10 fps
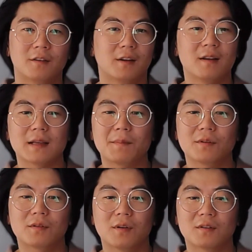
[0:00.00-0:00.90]
Today's
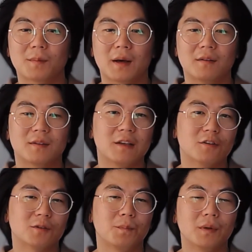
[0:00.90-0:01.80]
episode is about
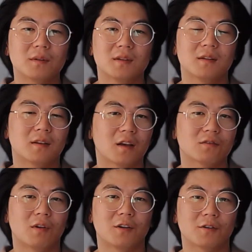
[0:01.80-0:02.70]
Deno's built-in
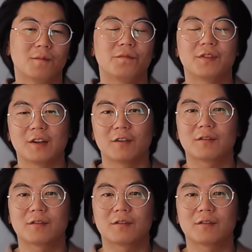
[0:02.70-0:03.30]
test runner, Deno